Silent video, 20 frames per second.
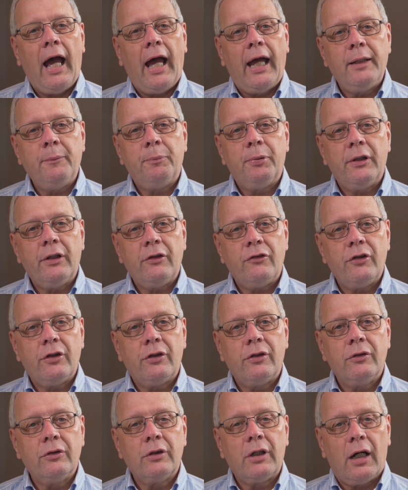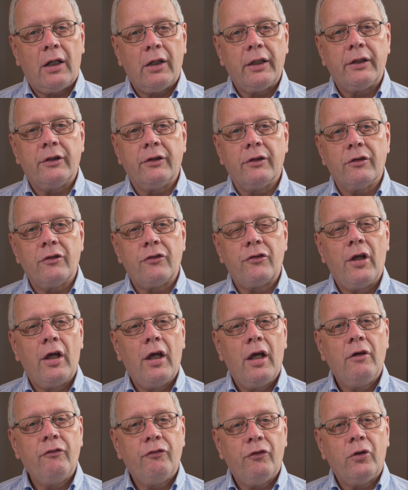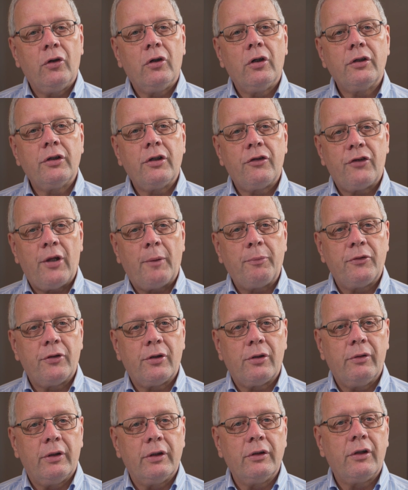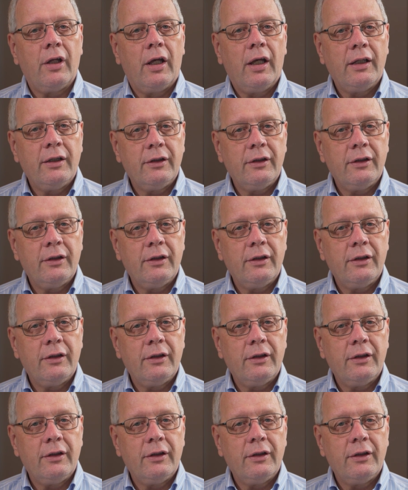a political guidance for the subsequent